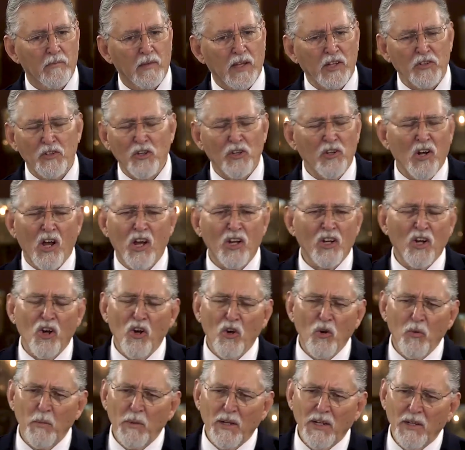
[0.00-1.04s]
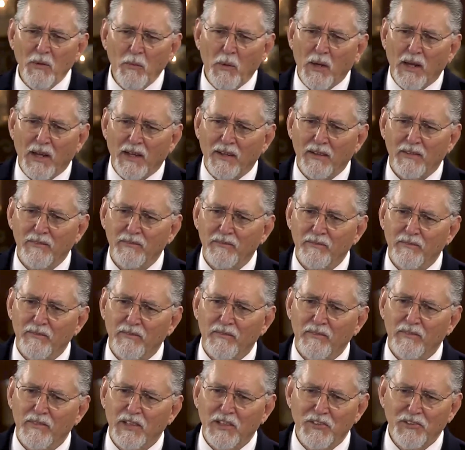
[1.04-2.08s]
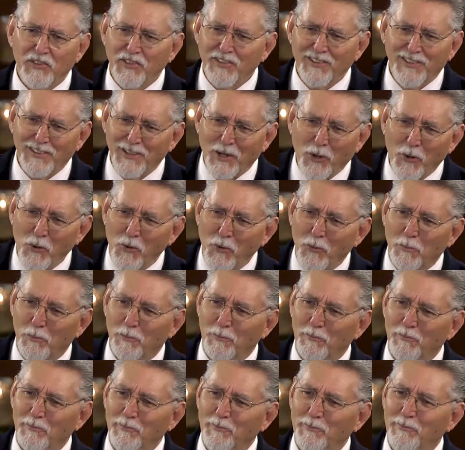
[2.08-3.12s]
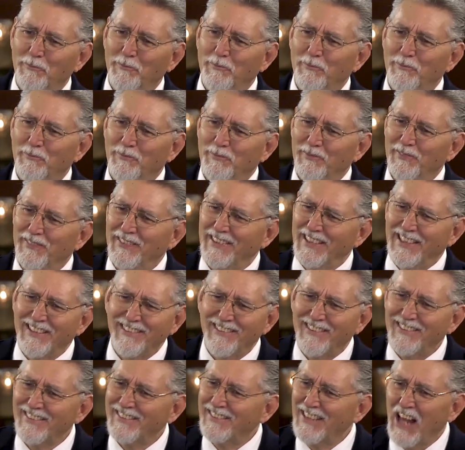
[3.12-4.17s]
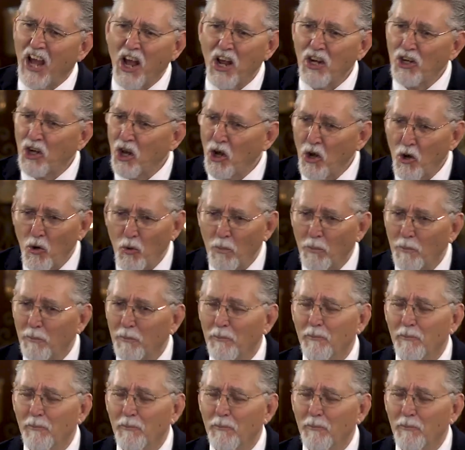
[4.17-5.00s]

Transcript: And you're not home anyway. This isn't home. This is not home.